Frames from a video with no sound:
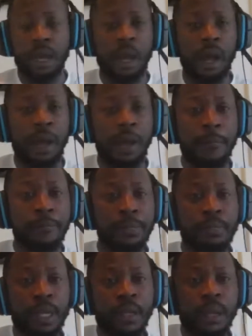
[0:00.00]

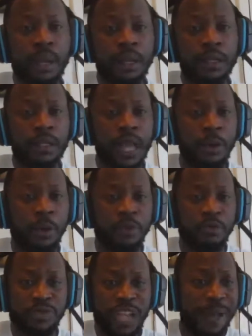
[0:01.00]
they were
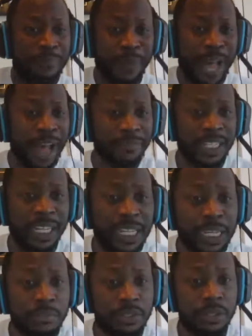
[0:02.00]
top 5
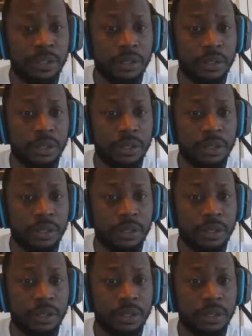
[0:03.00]
teams.